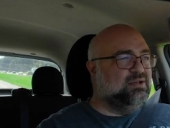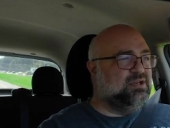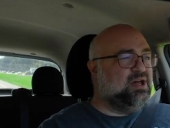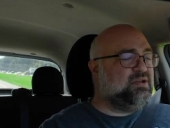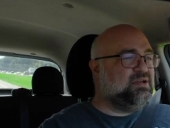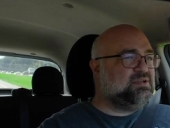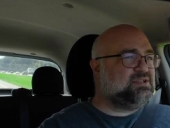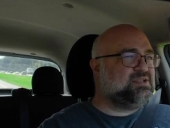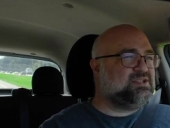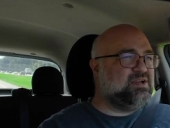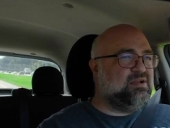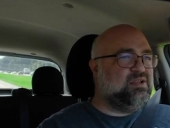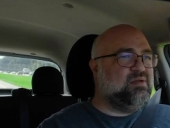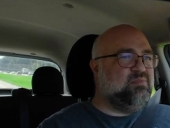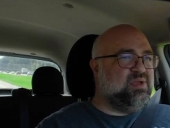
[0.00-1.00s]
not
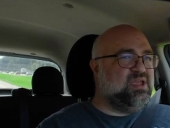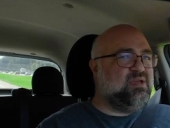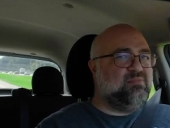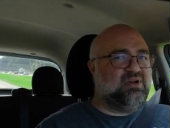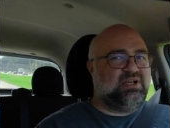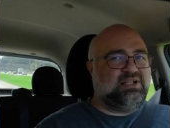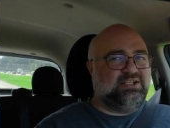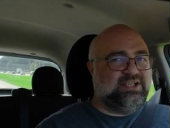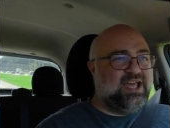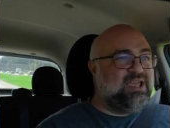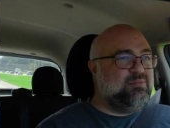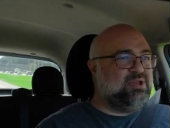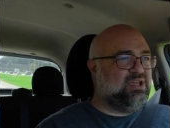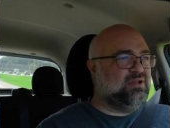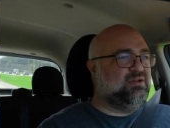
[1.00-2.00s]
necessarily being, but
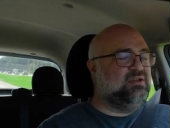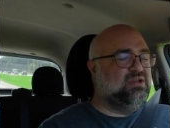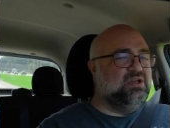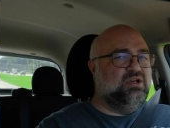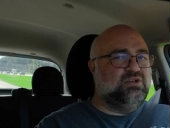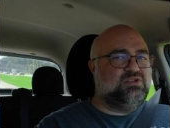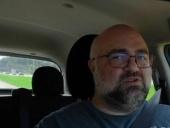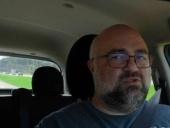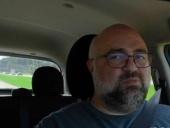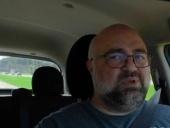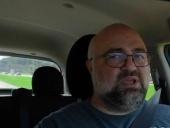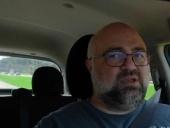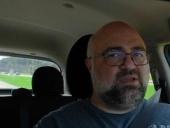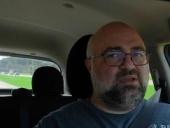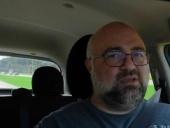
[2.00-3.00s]
claiming to
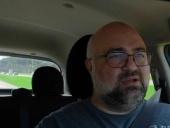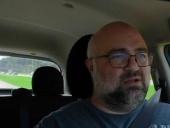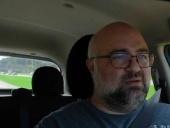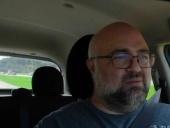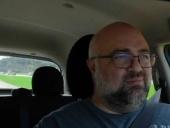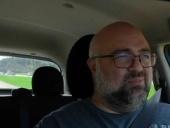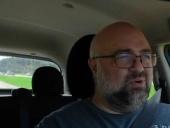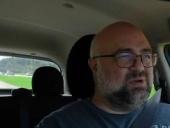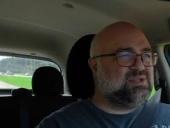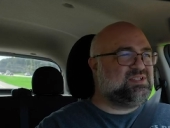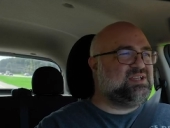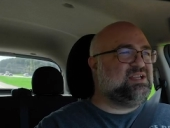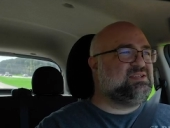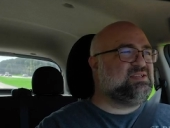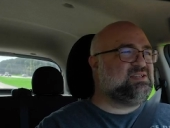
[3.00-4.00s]
be more
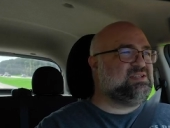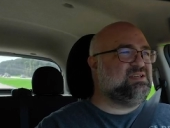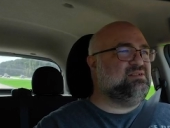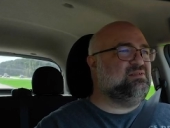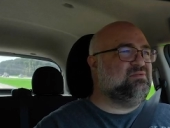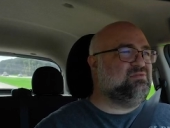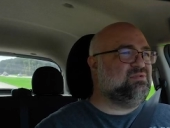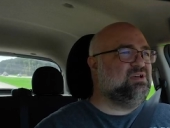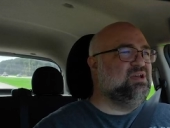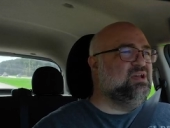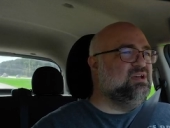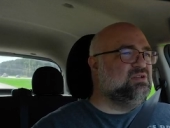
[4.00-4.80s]
sensitive